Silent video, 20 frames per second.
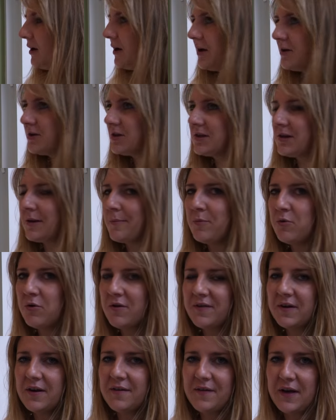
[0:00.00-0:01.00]
You know, it's just like
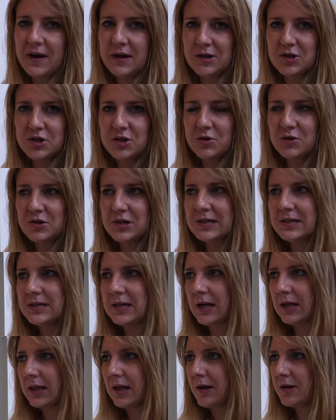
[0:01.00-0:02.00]
more of an event. You're not
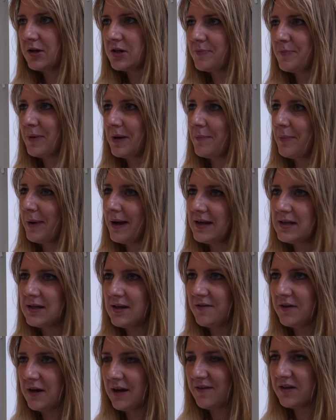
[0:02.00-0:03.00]
just sitting there and just being
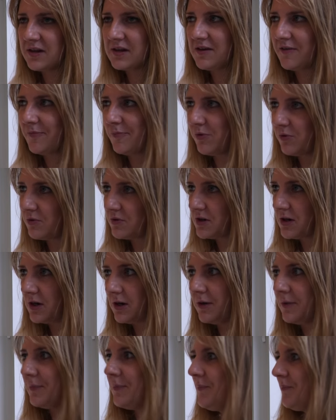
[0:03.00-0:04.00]
passive and having stuff brought to
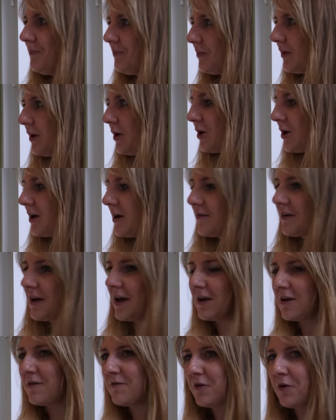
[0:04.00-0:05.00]
you. You're kind of
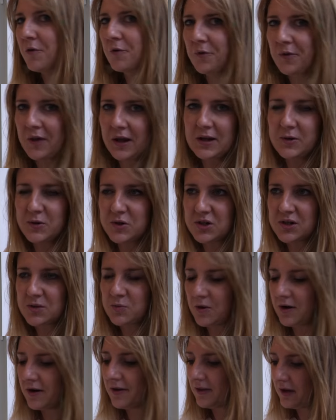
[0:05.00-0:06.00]
getting involved with it, which
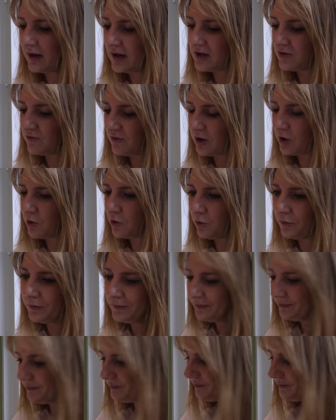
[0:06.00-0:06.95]
is what I think is really cool.